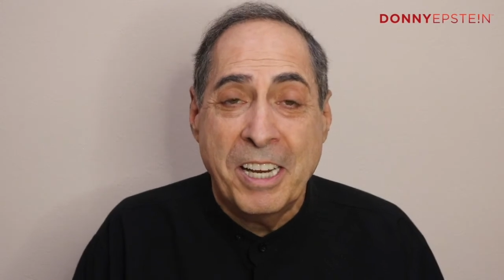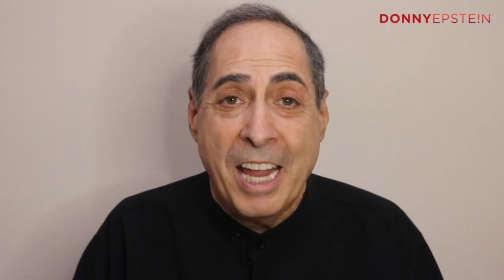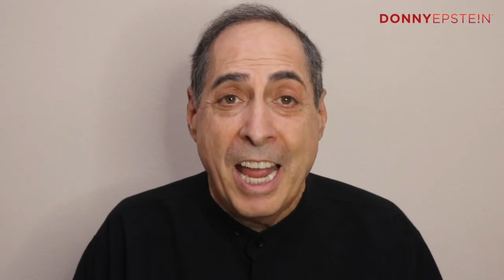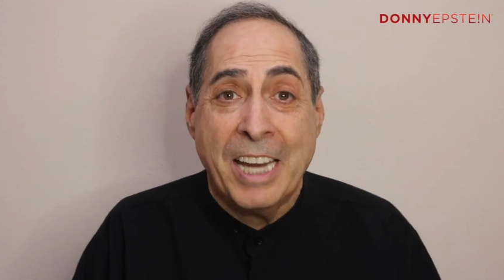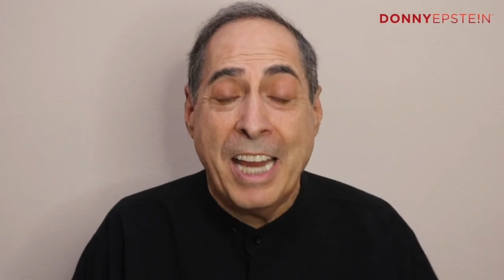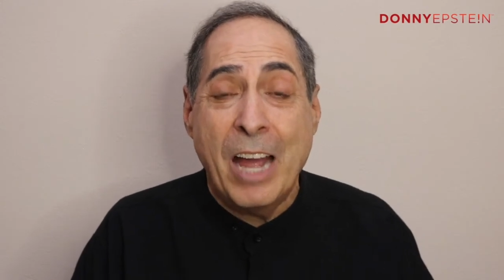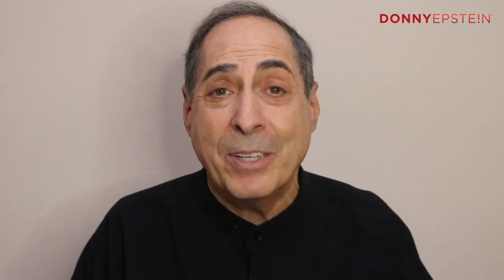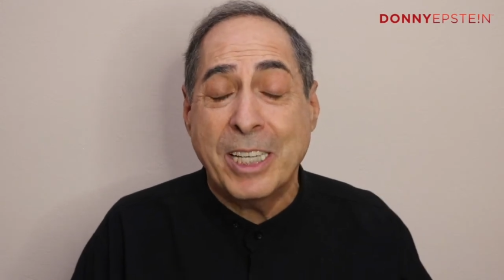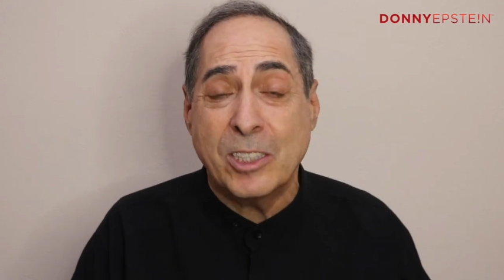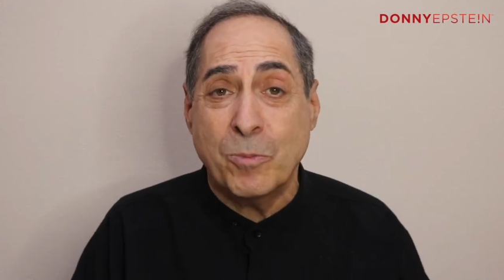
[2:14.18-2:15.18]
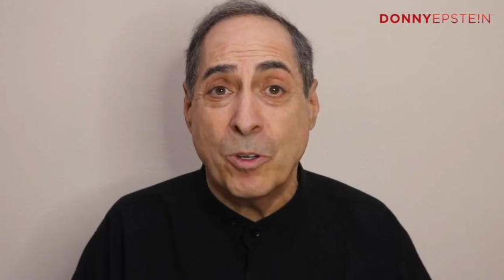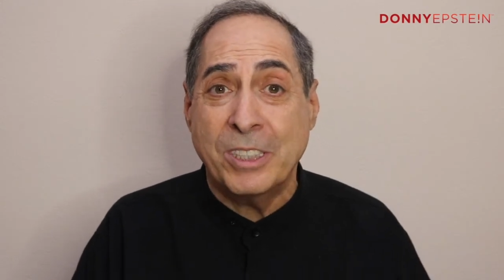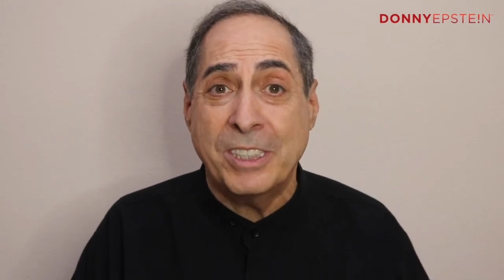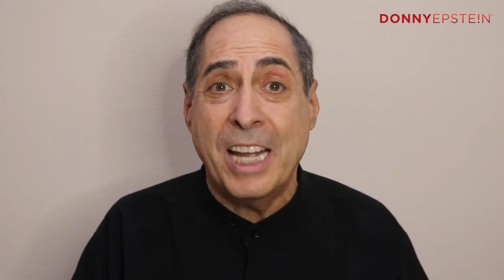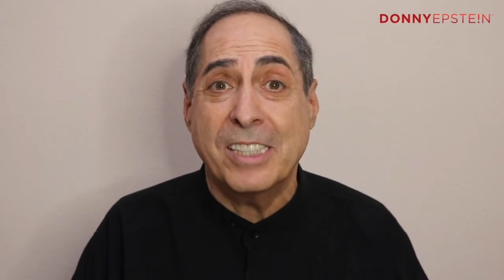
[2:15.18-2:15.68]
And now it gets more
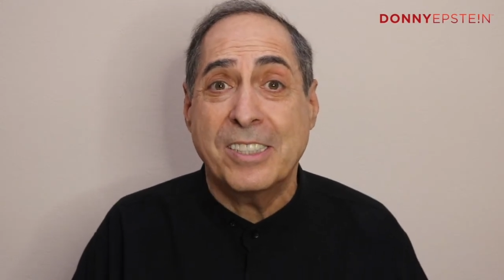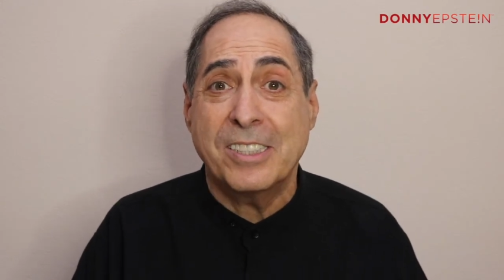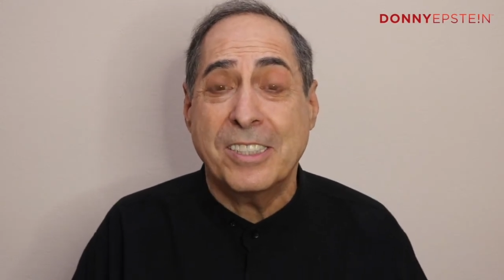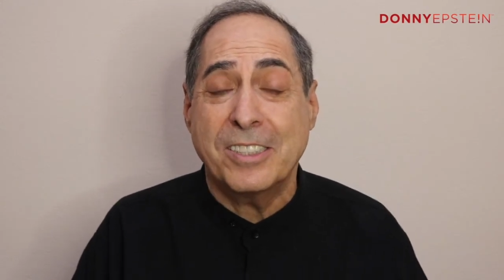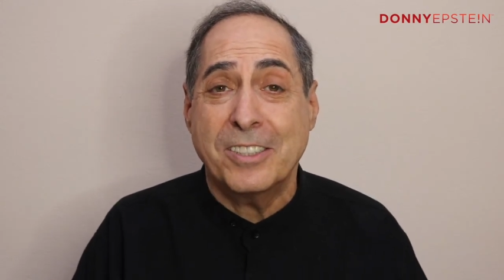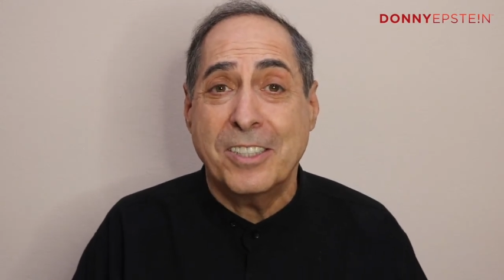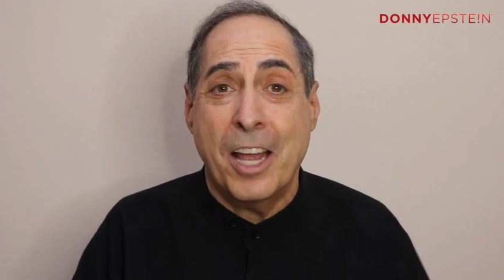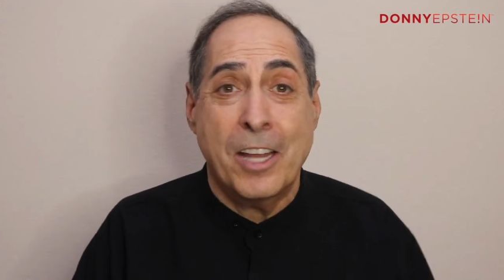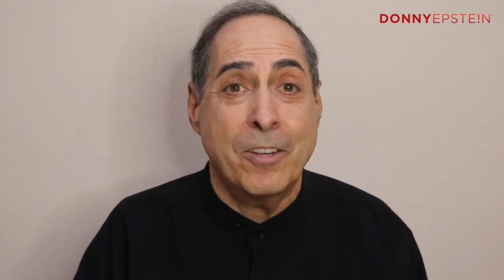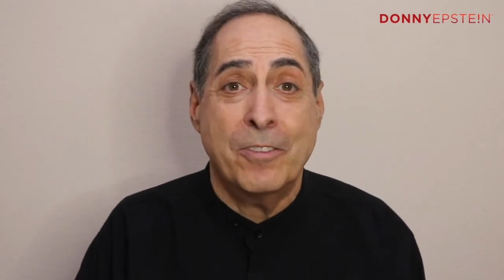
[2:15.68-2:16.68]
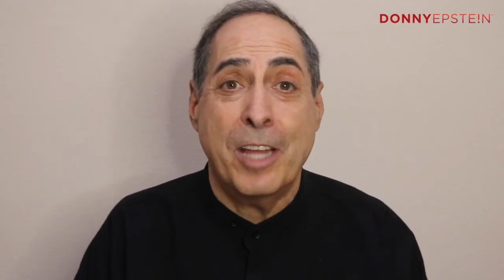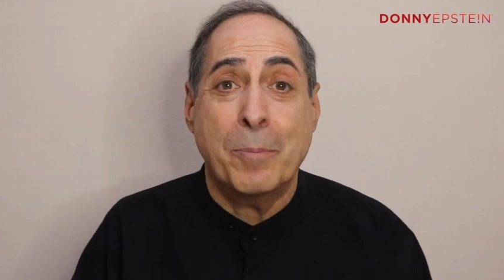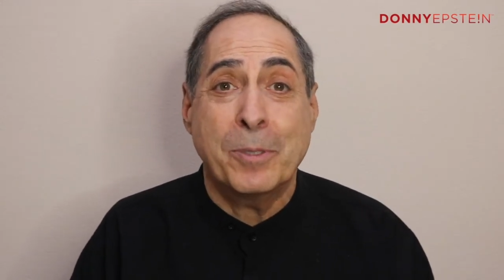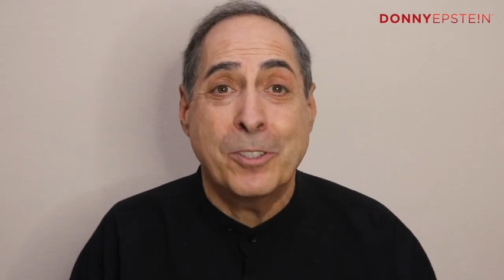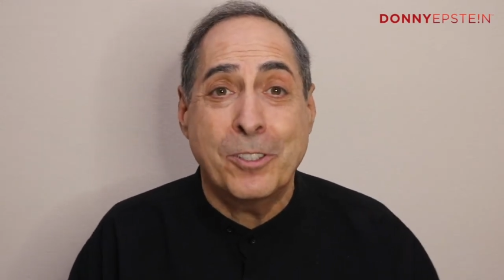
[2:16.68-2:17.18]
intense, and you have the
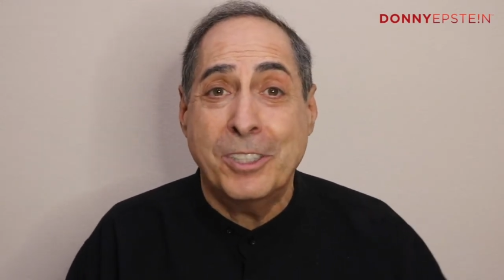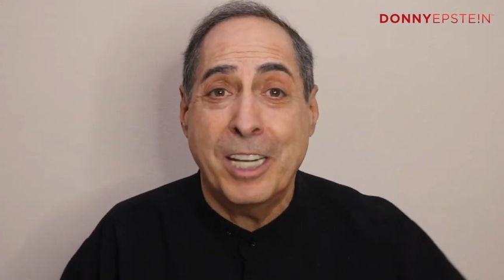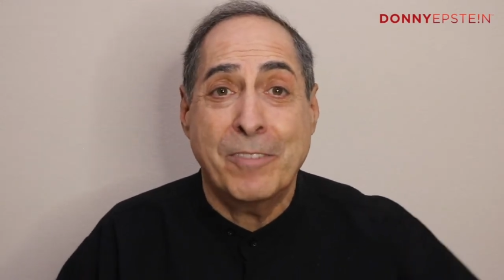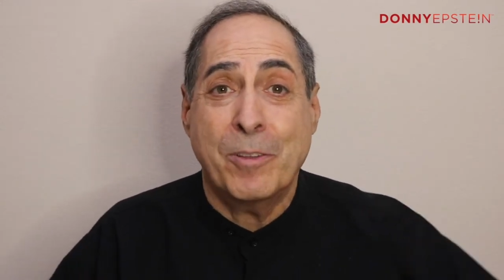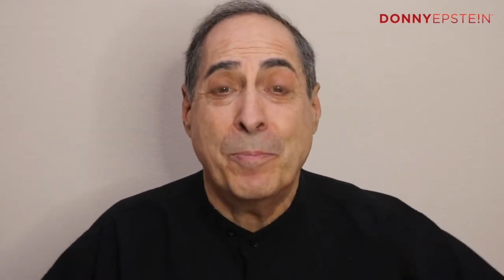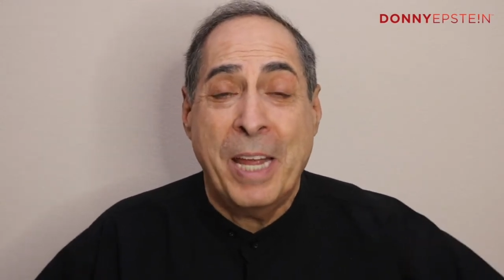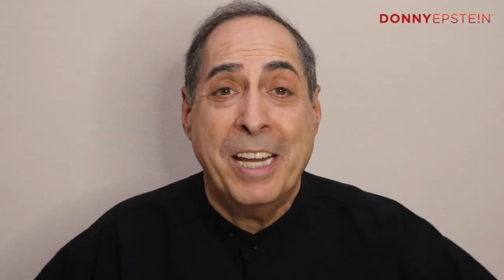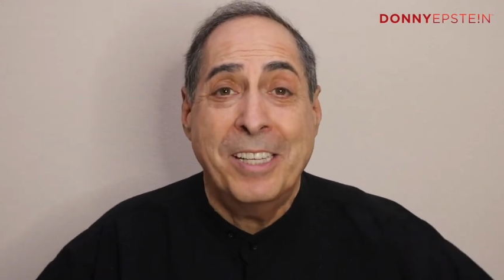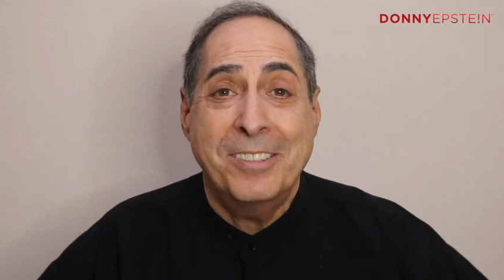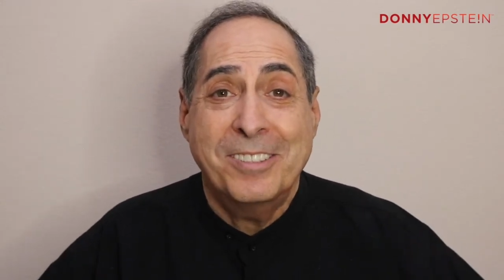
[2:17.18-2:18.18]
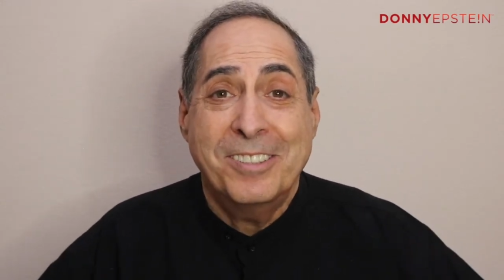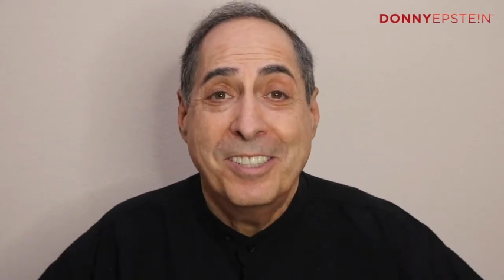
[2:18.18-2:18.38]
opportunity to have the pain